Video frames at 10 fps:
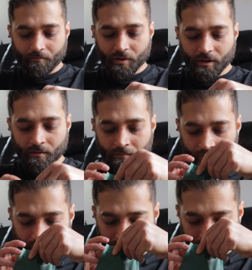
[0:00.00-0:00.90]
but
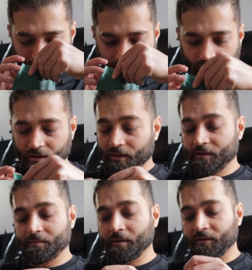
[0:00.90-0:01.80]
it
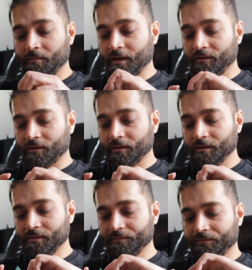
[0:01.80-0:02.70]
smells amazing.
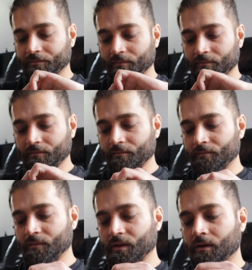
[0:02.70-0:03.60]

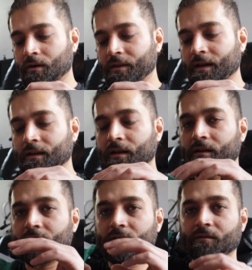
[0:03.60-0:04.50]
All that like
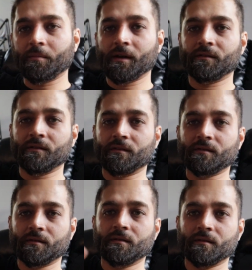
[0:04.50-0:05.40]
spices.
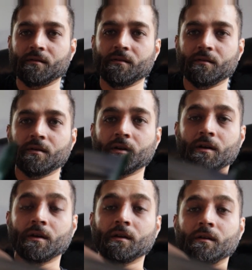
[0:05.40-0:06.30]

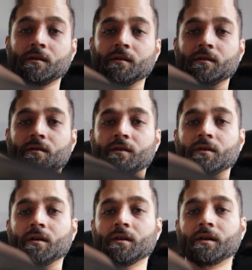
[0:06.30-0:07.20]
So
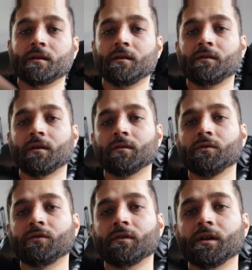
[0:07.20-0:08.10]
it's all
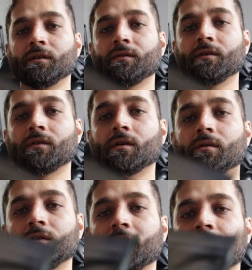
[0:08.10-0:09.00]
loose leaf, so
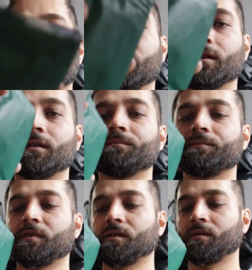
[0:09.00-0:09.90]
you can't see it.
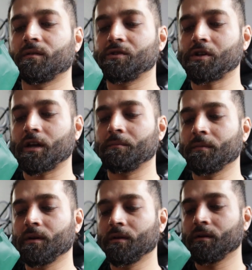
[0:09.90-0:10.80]
It's a shame,
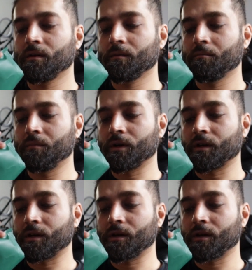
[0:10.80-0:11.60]
but